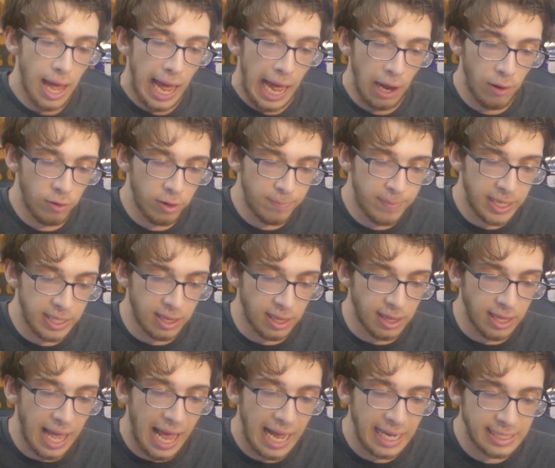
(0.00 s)
I would be the
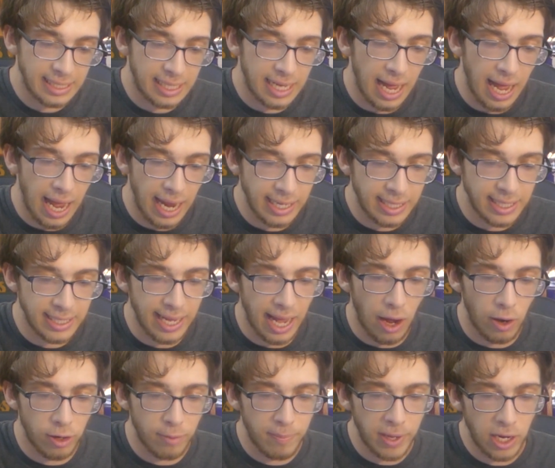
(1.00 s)
last guy to
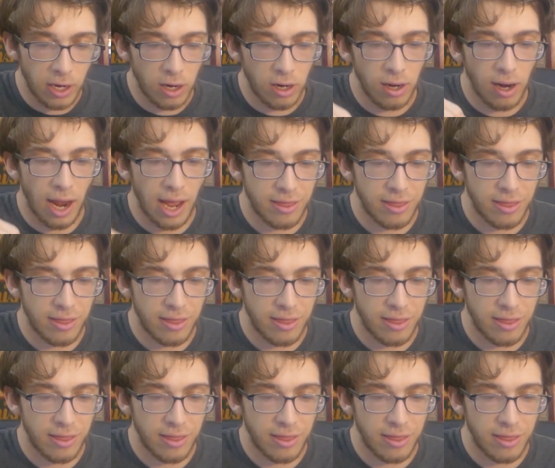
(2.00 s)
doubt him here.